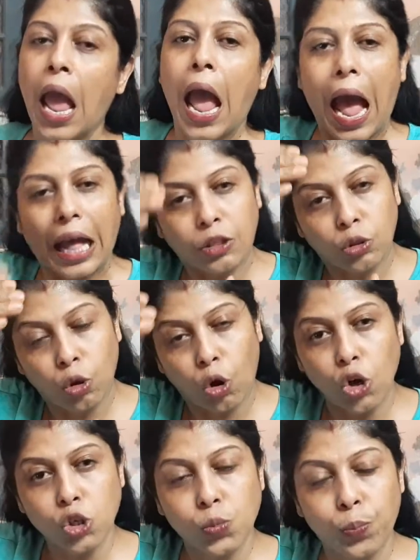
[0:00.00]
and
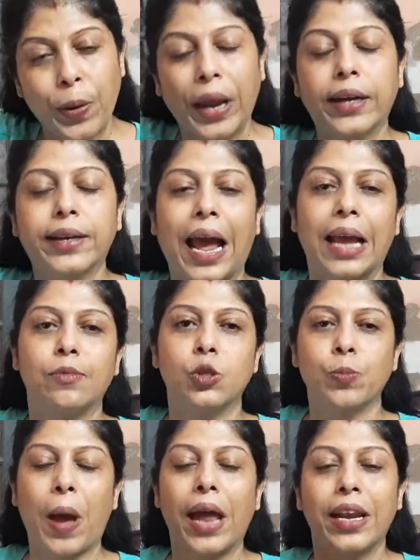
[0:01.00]
those big time
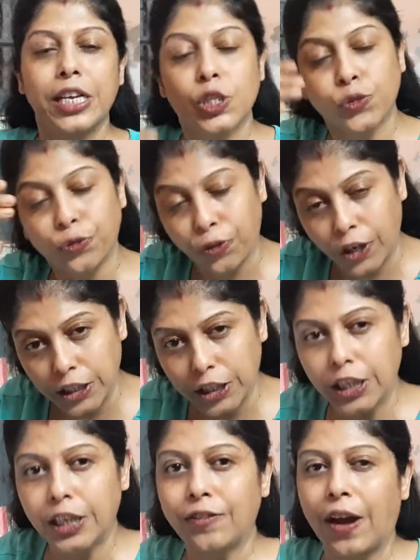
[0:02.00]
span is
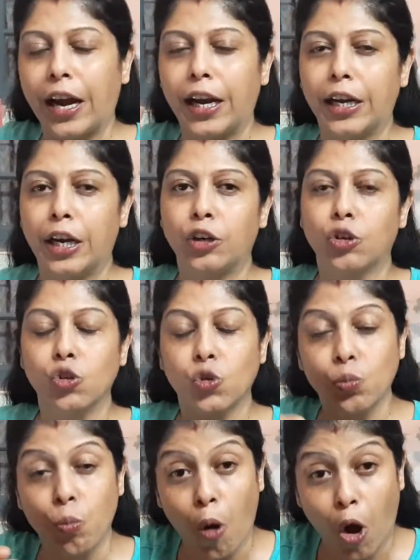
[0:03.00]
further divided into
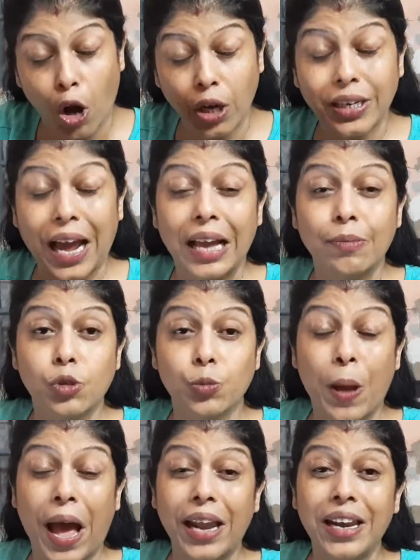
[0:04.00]
small time
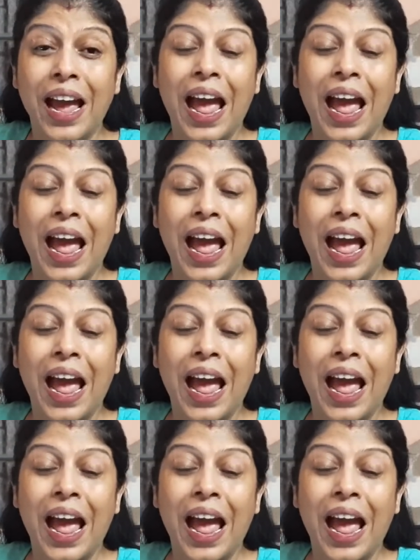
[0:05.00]
span